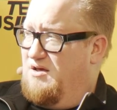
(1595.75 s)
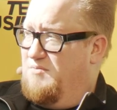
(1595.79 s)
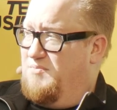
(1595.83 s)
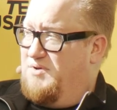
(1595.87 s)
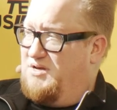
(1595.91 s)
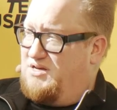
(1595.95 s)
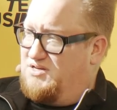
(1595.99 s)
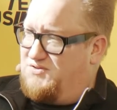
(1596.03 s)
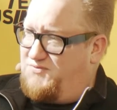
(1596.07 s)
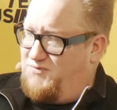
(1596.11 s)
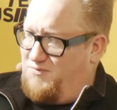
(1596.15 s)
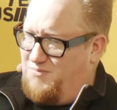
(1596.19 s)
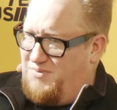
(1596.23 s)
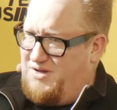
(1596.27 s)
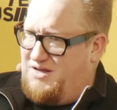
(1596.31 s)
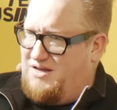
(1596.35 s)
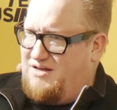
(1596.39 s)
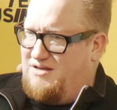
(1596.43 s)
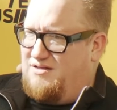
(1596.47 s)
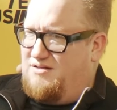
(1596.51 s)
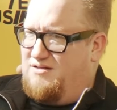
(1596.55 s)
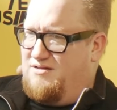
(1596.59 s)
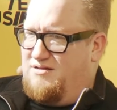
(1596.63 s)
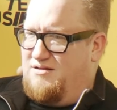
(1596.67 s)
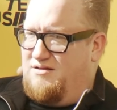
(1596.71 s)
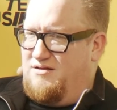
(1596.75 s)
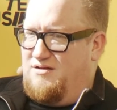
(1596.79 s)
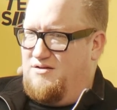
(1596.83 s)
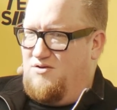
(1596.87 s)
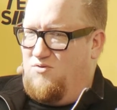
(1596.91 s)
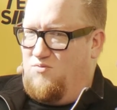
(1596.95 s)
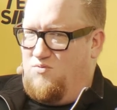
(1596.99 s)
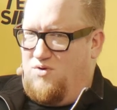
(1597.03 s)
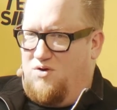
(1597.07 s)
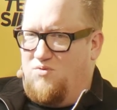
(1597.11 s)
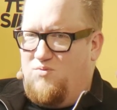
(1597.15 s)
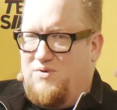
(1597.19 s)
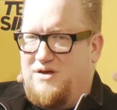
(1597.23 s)
because for me, you know,
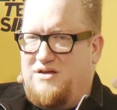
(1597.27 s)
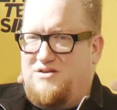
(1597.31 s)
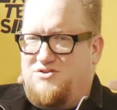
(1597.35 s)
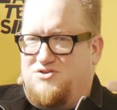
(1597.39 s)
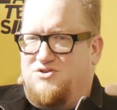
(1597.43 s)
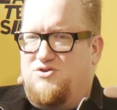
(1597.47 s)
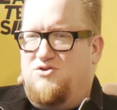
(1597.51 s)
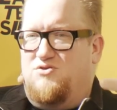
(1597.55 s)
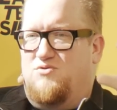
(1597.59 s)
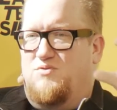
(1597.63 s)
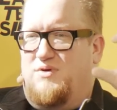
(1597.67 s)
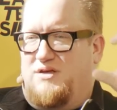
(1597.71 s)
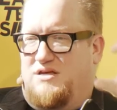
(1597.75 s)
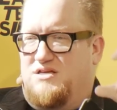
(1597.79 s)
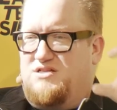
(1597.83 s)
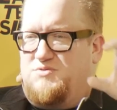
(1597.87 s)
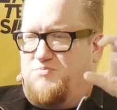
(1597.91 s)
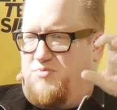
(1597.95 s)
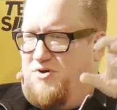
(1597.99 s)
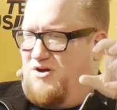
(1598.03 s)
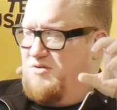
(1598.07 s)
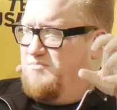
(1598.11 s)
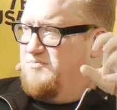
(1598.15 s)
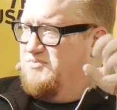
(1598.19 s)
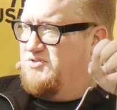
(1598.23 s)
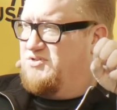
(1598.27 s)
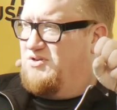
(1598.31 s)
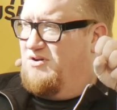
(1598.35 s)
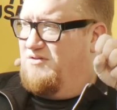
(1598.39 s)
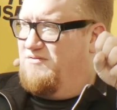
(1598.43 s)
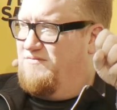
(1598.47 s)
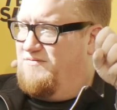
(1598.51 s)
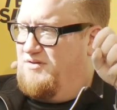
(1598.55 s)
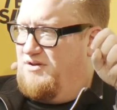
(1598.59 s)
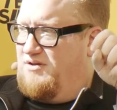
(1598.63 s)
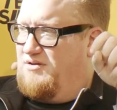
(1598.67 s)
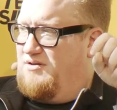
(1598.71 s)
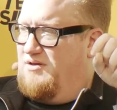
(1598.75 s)
what we do is problem
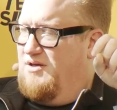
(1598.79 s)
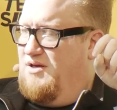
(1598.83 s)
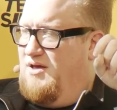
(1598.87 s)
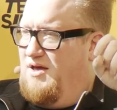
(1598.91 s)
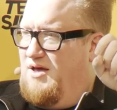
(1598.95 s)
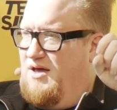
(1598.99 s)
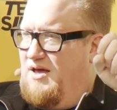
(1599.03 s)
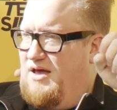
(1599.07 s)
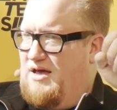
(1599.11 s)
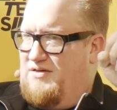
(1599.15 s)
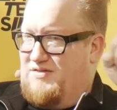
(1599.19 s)
solving, mm.